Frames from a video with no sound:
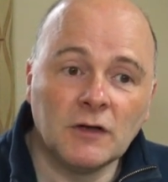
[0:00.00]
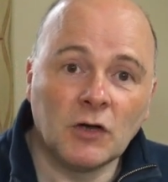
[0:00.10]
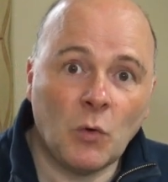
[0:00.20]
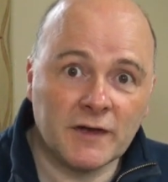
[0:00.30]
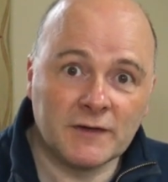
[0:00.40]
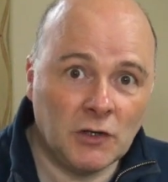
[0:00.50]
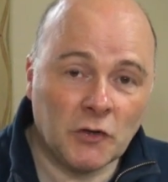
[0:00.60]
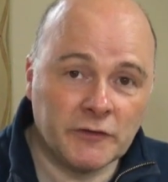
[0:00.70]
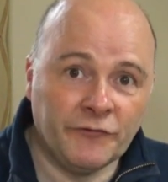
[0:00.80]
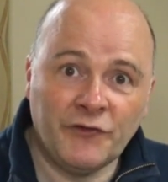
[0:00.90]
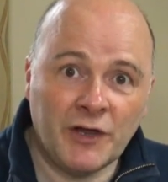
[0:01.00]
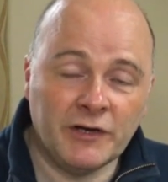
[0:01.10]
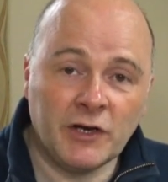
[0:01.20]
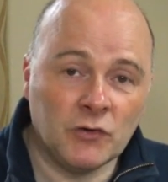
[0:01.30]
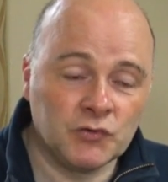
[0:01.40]
quite a lot of
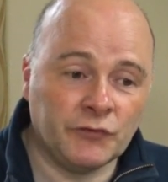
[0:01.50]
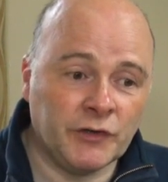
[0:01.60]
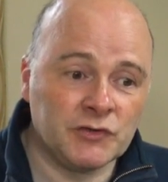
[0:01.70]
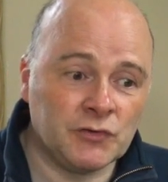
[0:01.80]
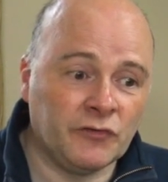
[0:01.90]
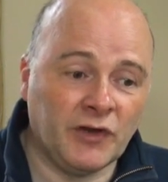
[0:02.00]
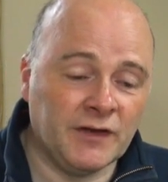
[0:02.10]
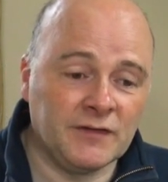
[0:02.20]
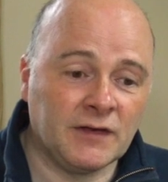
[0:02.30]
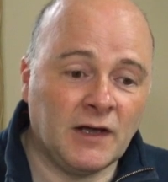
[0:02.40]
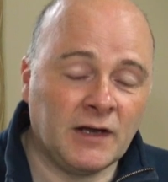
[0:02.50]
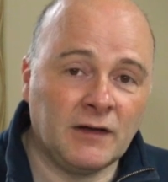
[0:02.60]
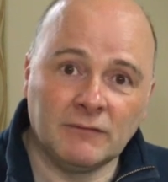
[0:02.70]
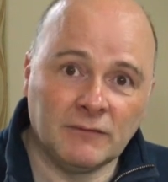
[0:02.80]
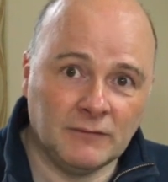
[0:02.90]
very controversial things, and
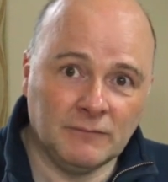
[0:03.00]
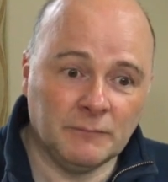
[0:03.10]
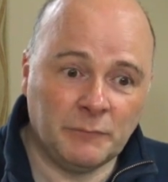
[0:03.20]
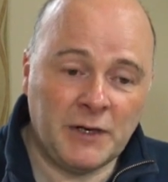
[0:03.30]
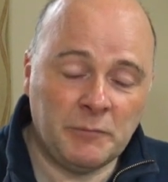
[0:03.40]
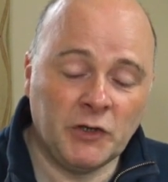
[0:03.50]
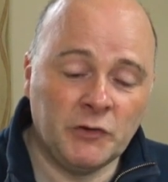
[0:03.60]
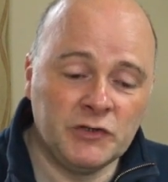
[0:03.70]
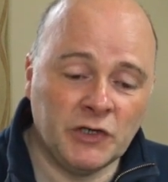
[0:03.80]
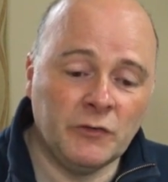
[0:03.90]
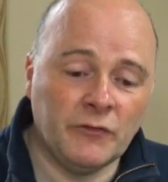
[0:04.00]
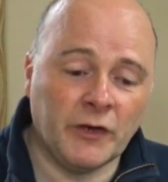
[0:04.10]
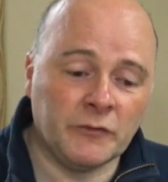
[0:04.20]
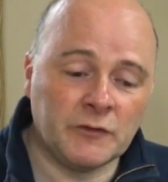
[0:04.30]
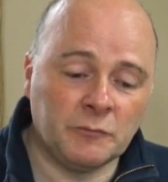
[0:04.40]
people who do
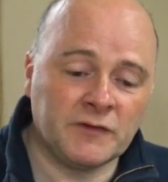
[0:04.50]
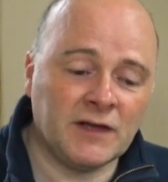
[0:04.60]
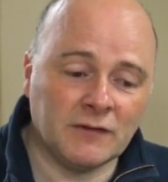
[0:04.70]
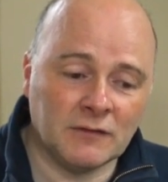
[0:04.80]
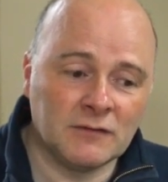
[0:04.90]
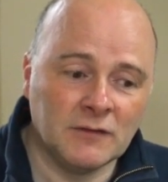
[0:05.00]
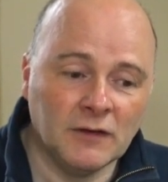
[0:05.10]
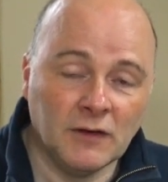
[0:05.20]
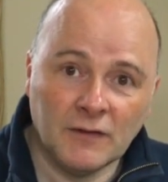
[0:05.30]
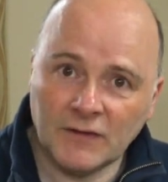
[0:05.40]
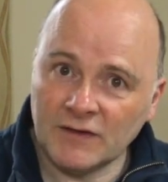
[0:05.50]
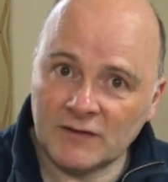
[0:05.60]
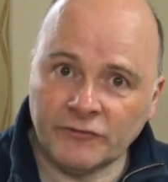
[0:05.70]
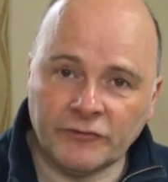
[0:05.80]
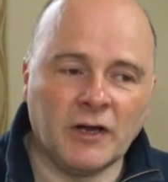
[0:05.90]
those, who present these
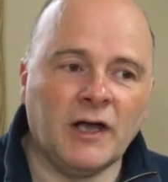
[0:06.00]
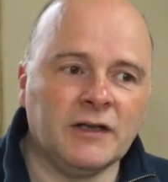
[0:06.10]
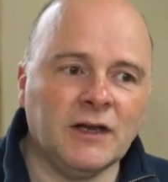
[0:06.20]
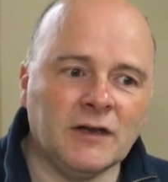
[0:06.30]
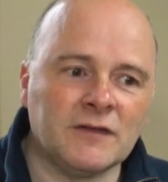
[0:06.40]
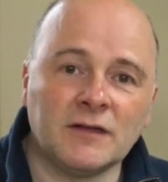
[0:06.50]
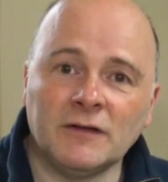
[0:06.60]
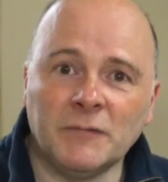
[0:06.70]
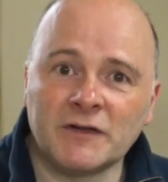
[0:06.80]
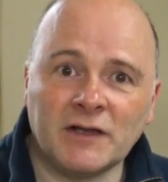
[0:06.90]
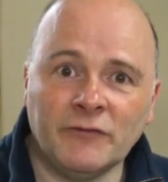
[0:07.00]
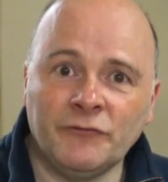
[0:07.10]
different ideas, must have